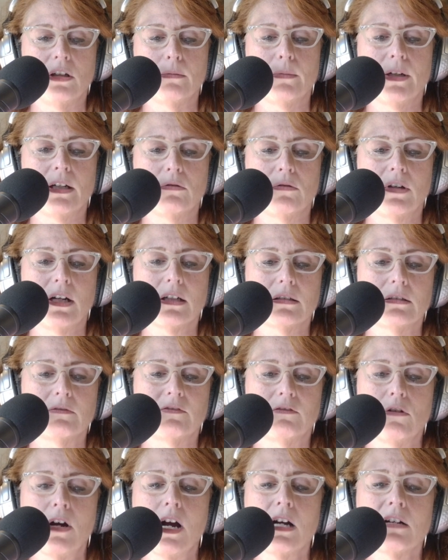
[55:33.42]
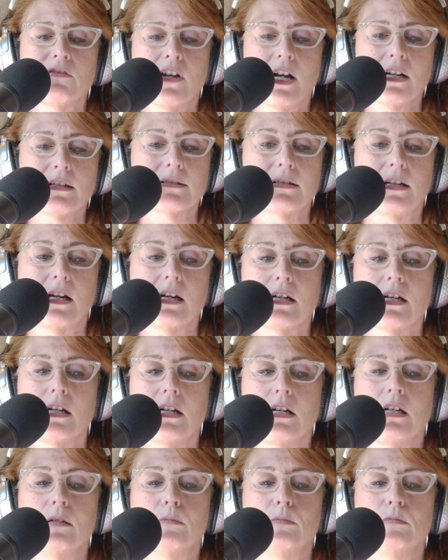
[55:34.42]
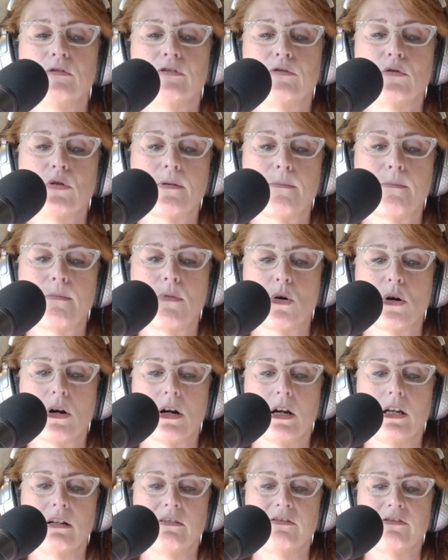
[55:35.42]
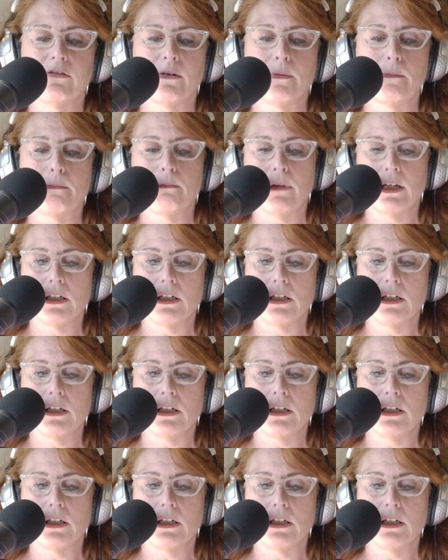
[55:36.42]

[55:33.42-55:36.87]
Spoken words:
Check them out, rockvox.com for more information.